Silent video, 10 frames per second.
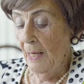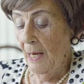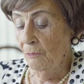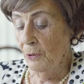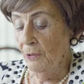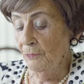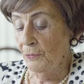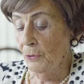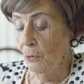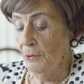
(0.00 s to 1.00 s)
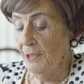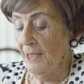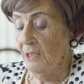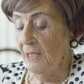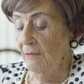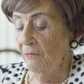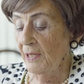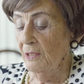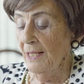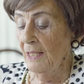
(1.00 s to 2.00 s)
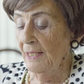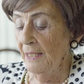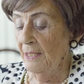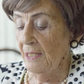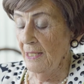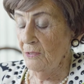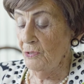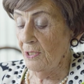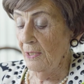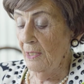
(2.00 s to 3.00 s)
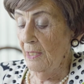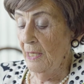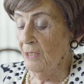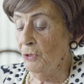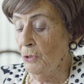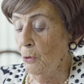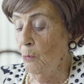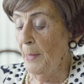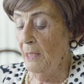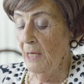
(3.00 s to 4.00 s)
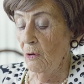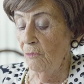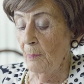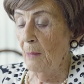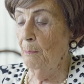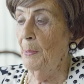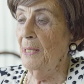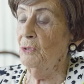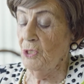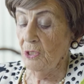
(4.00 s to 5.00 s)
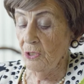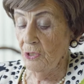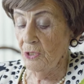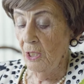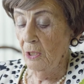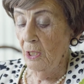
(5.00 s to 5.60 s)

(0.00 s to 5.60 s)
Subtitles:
I would have thought that they were delirious, as so many of my patients